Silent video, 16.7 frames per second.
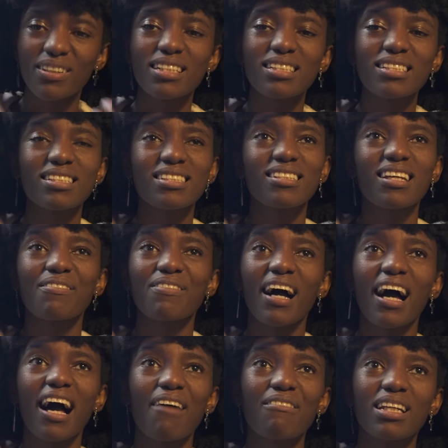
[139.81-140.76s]
it's if
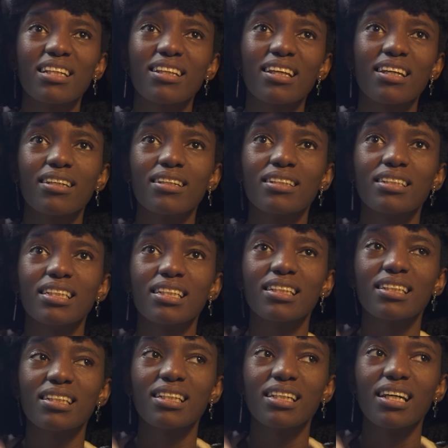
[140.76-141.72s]
I have anything
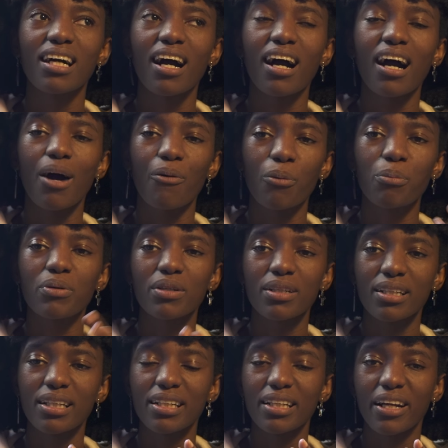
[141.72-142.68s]
good, I will put
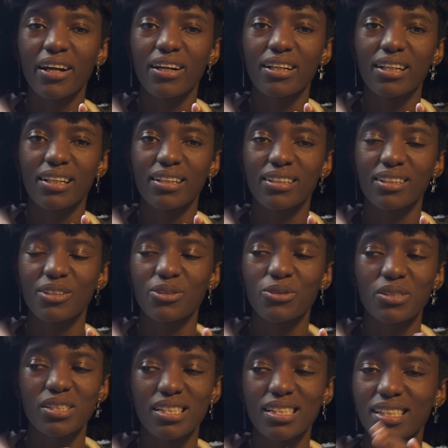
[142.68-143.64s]
it in here and then
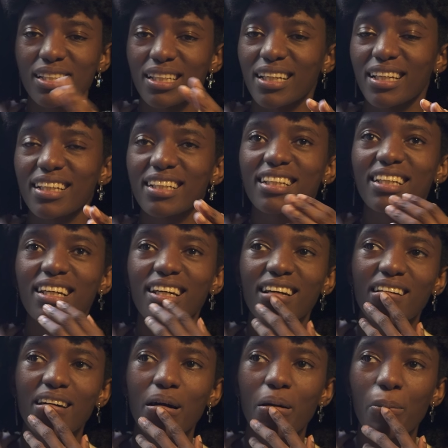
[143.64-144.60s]
you'll just see it.
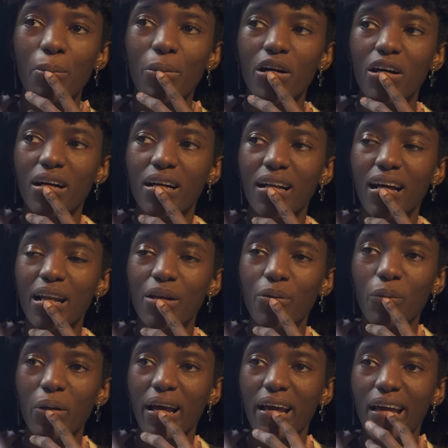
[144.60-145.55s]
But
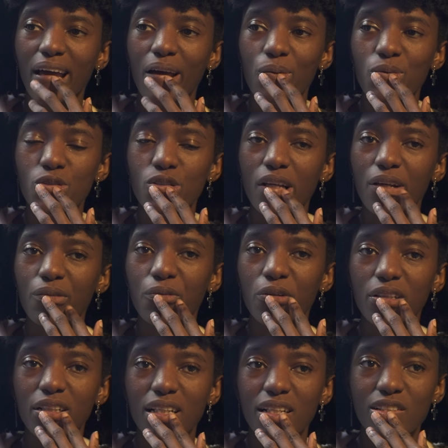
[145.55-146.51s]
anyway, it was like
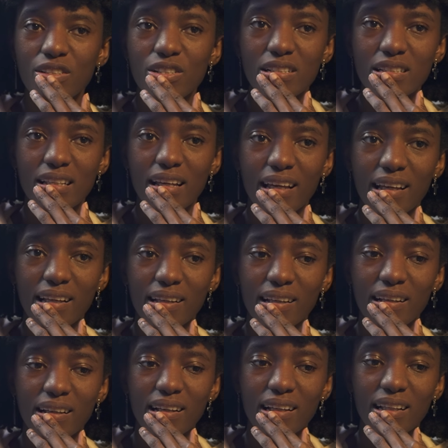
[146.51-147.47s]
really interesting.
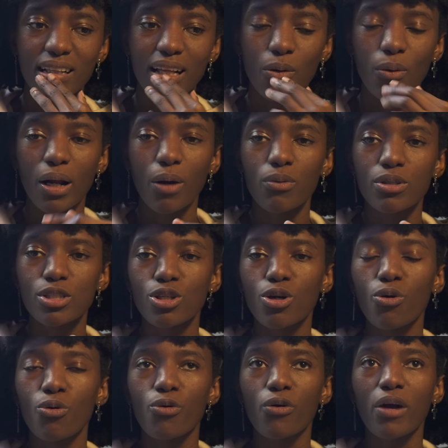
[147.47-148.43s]
Like when I went to
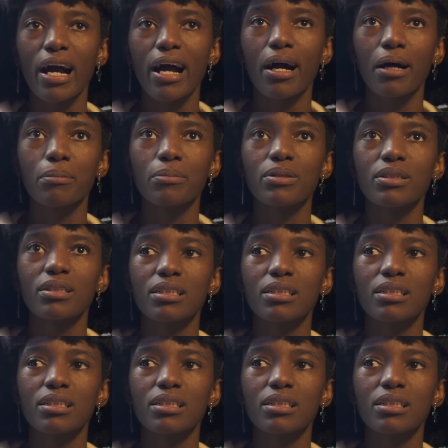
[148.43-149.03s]
go grab